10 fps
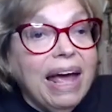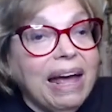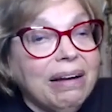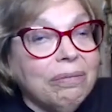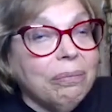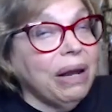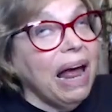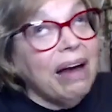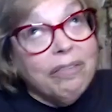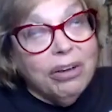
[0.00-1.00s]
and
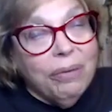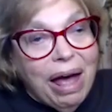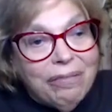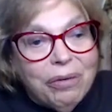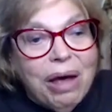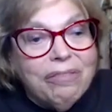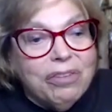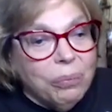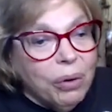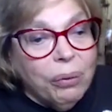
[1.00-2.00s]
whatever you
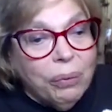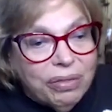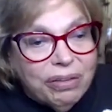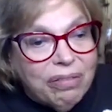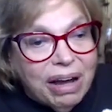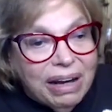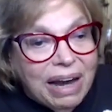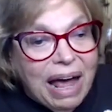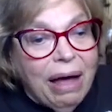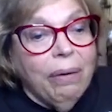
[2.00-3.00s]
have to work with it
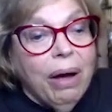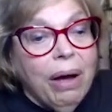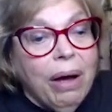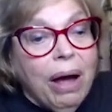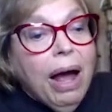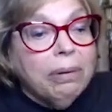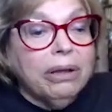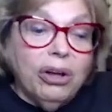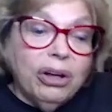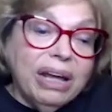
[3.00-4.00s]
right now,
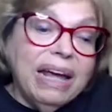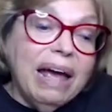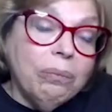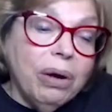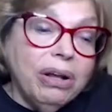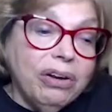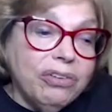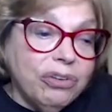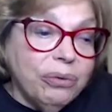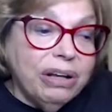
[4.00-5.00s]
but looking at
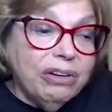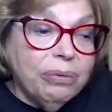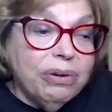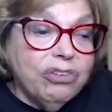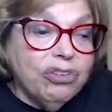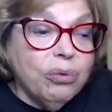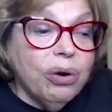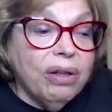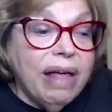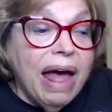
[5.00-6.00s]
what you're doing to
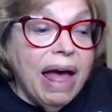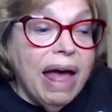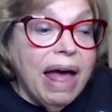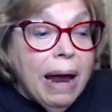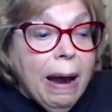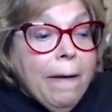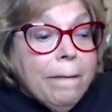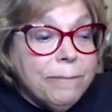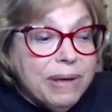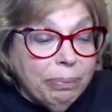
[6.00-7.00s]
ensure that
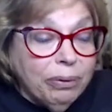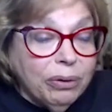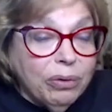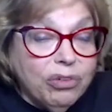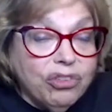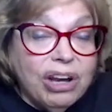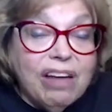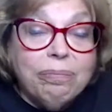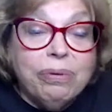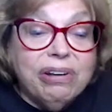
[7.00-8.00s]
people who
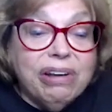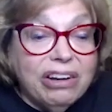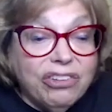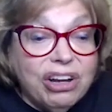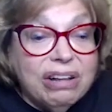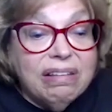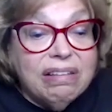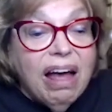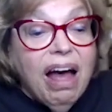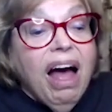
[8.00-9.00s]
should have
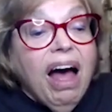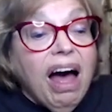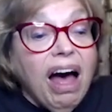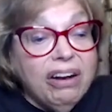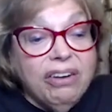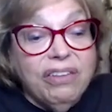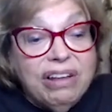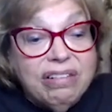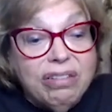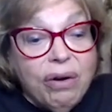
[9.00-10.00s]
protections under
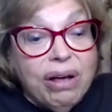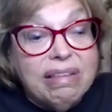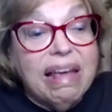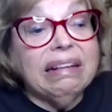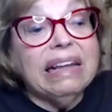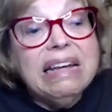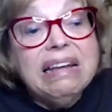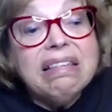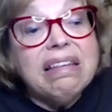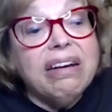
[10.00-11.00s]
these laws at
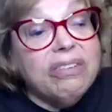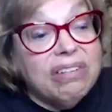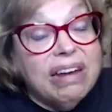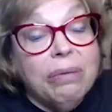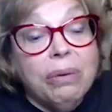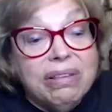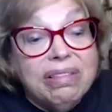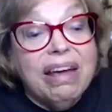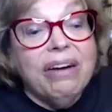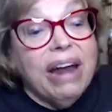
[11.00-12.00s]
least understand
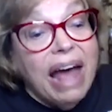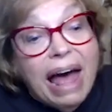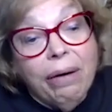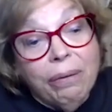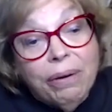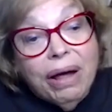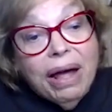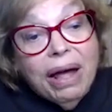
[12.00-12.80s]
what's there now,